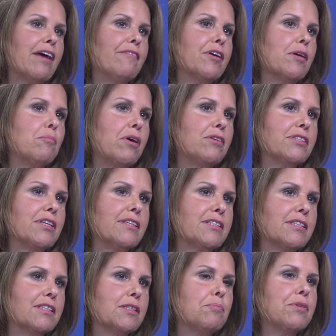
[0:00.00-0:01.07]
having a
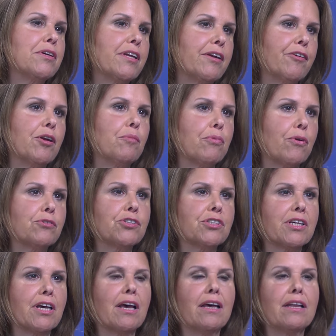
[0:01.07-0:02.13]
multidisciplinary approach
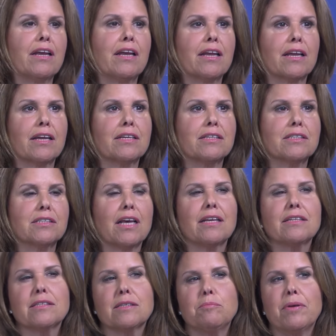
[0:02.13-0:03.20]
to headache is
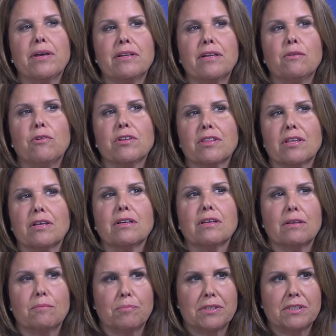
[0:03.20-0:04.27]
that depending what the
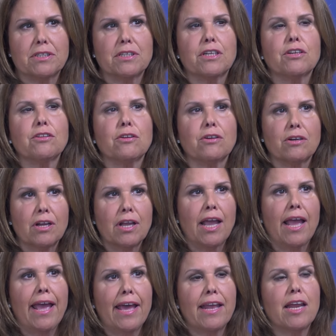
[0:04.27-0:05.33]
particular
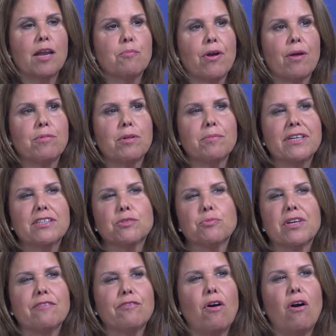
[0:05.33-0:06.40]
headache problem is,
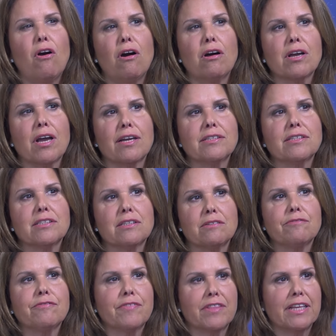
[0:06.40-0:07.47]
we have all kinds
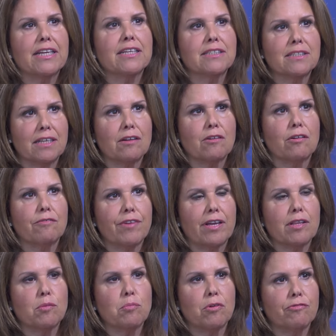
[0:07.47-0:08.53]
of things that are
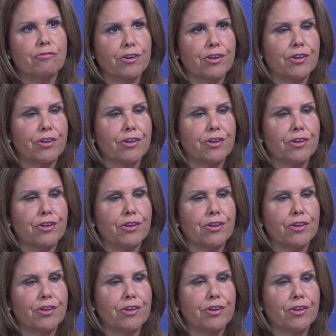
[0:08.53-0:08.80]
available for